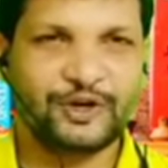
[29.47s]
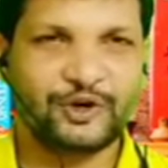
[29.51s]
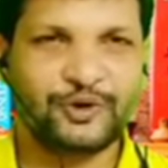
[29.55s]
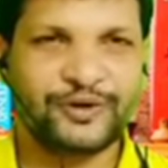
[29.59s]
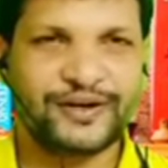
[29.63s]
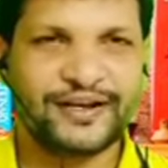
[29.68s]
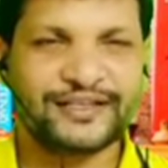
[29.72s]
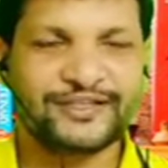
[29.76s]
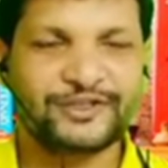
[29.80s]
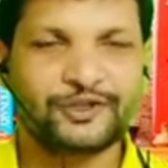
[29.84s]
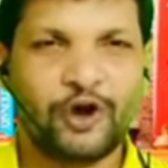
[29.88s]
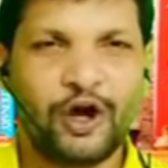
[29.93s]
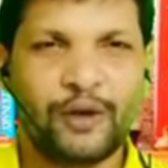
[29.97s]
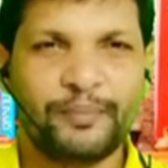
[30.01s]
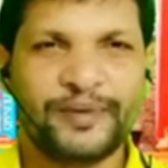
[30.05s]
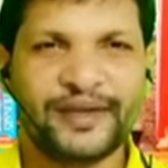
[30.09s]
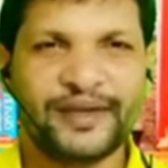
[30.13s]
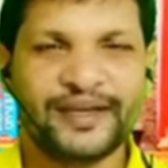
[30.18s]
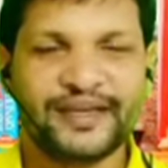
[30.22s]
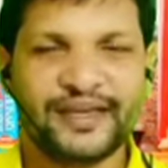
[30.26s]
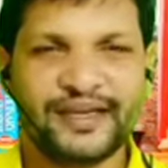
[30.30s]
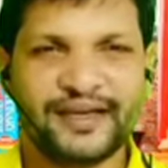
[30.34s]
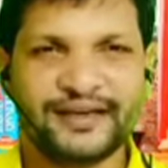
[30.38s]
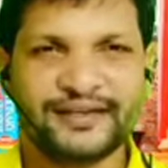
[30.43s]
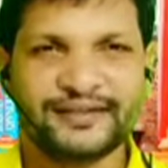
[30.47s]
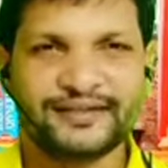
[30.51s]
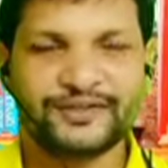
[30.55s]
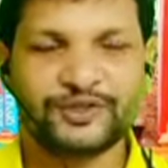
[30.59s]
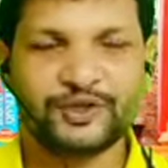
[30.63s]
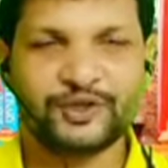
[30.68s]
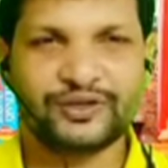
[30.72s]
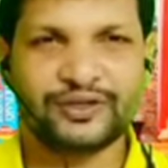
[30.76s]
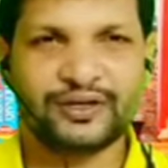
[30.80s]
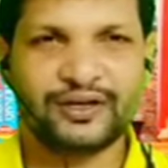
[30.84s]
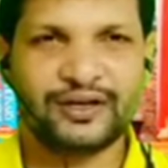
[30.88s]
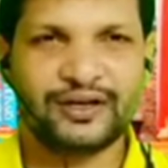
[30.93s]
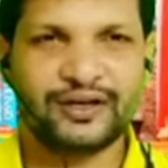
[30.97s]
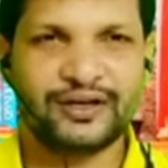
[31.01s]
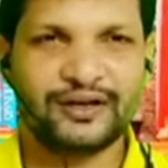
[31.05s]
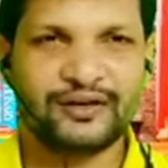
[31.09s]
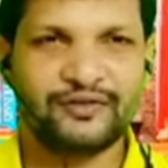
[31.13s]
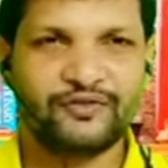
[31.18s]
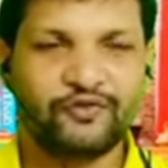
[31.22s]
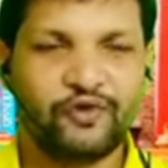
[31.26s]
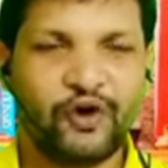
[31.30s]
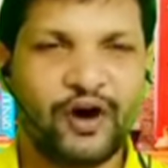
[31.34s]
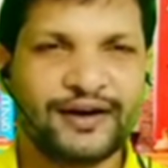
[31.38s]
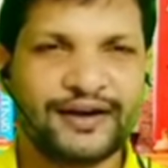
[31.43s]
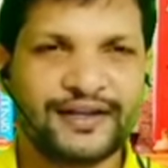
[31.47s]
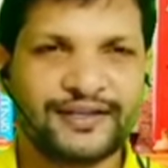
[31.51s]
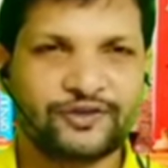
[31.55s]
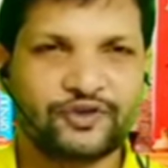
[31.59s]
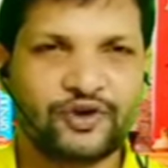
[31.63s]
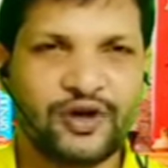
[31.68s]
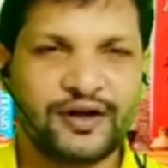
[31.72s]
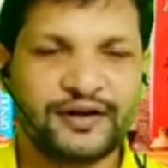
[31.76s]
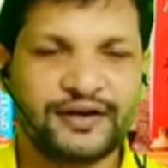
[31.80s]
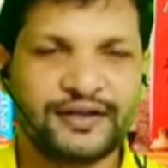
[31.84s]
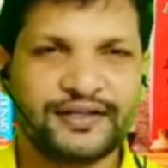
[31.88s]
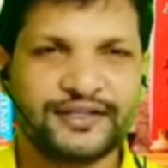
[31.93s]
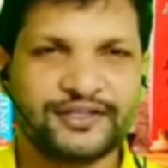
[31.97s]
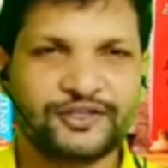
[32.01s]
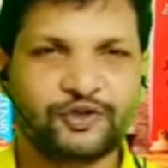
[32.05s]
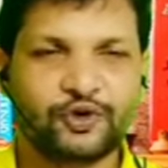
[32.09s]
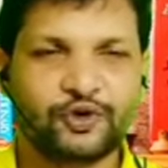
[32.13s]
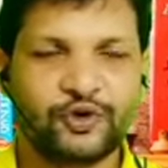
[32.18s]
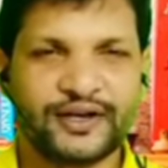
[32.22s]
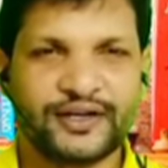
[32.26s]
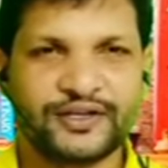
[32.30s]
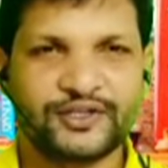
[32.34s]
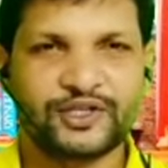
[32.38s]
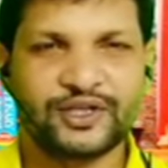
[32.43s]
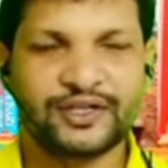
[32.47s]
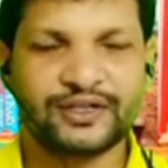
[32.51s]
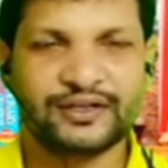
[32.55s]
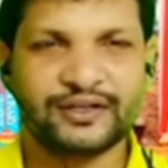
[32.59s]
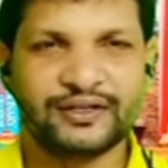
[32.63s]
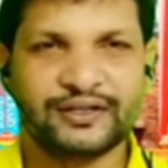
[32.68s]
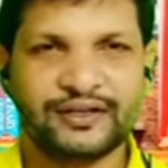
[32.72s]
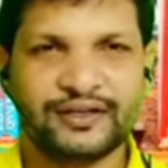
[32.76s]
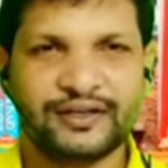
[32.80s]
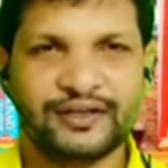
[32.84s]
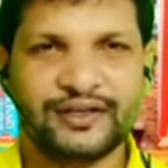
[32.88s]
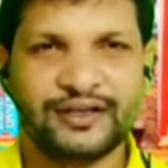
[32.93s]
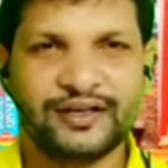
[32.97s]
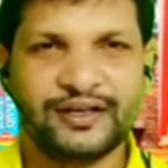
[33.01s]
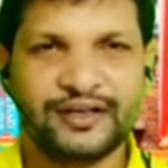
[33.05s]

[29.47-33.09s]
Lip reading: Today's topic is forest restoration.